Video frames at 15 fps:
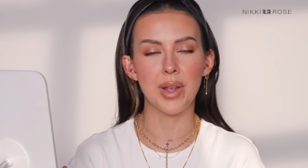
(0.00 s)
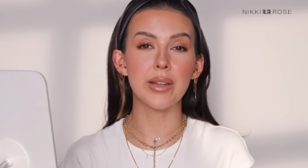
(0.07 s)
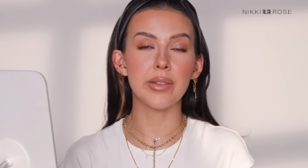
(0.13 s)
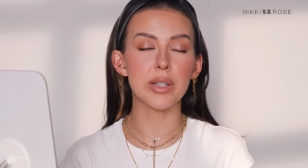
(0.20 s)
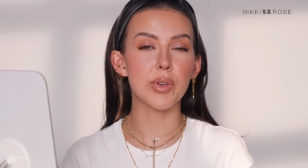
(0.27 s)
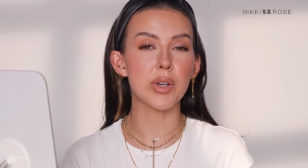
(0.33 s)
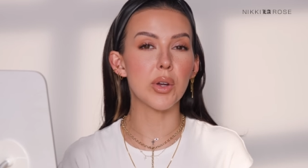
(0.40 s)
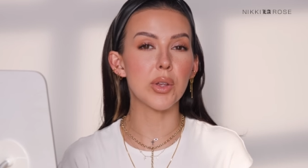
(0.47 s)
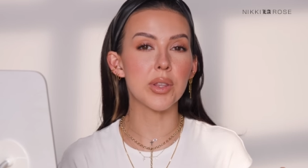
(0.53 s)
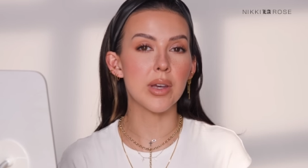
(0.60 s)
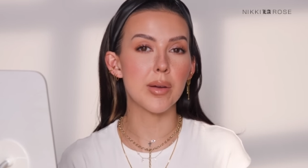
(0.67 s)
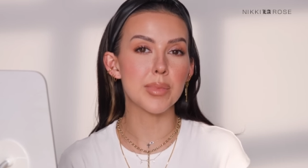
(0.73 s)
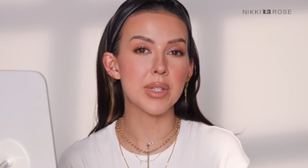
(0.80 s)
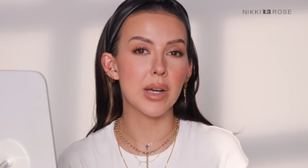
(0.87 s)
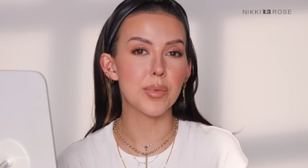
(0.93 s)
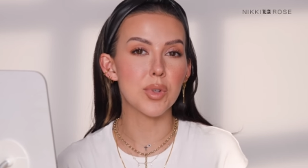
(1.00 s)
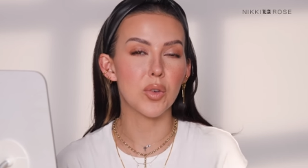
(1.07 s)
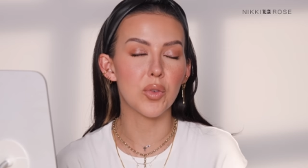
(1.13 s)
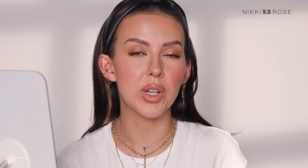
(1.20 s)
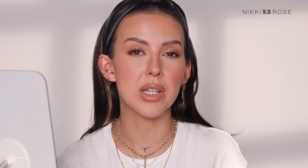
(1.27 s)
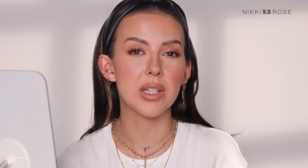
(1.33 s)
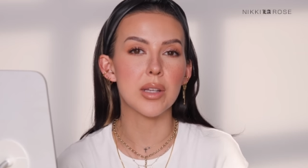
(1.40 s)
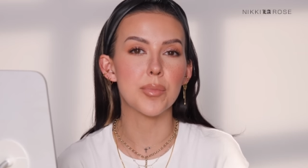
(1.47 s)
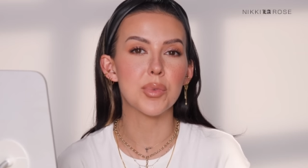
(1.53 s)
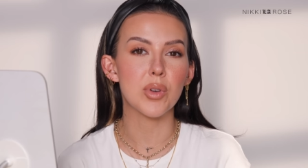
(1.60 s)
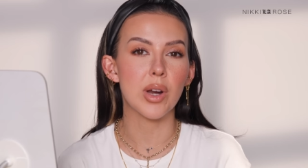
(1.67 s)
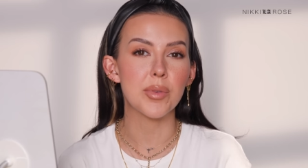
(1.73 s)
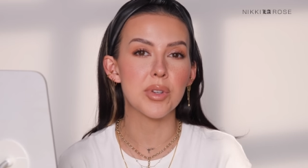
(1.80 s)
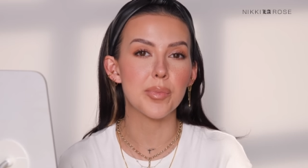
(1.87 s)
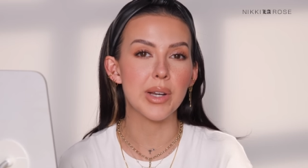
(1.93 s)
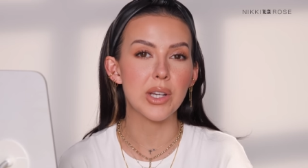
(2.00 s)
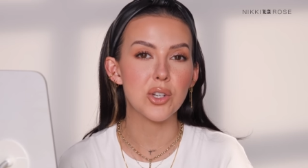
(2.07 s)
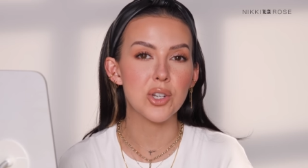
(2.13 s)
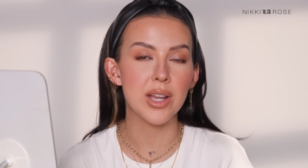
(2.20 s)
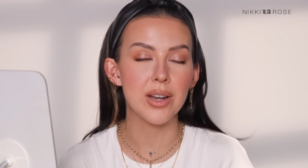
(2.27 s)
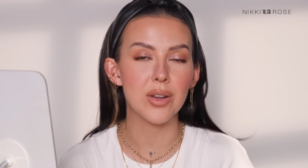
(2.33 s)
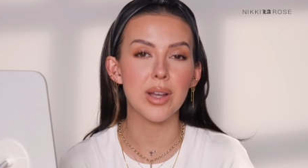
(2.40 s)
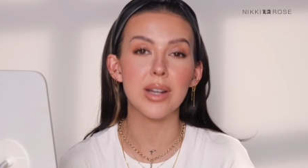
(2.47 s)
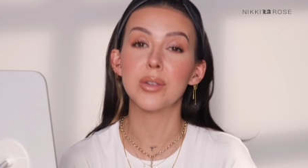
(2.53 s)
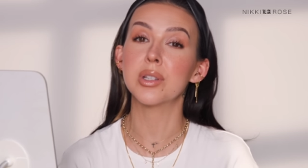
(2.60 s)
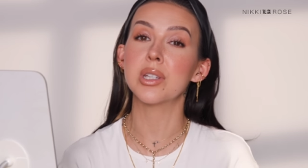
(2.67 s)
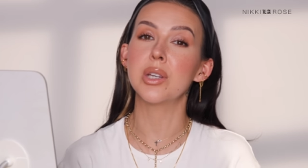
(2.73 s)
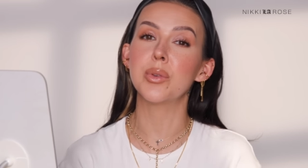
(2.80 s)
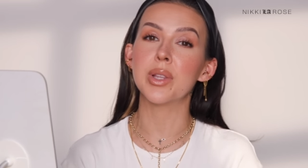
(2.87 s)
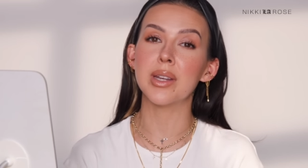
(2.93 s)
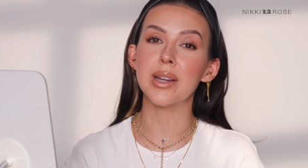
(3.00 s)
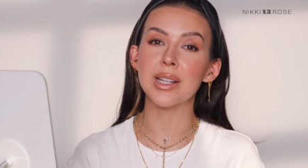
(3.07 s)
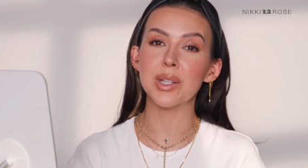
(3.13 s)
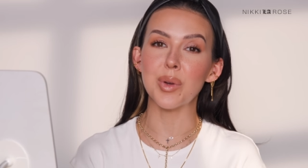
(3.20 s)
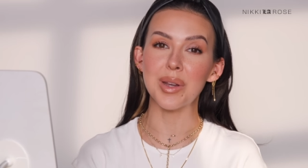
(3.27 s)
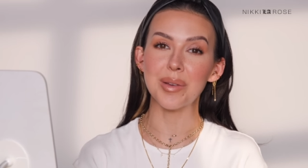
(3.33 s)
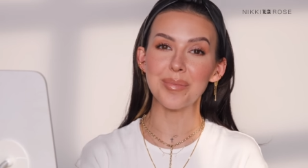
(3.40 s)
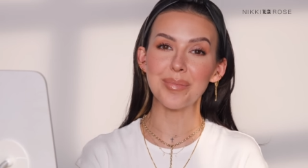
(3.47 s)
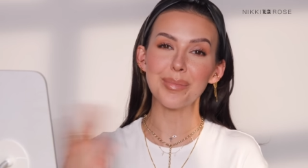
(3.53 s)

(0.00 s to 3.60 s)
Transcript: Give this video a thumbs up, don't forget to subscribe to my channel, and I'll see you in the next one.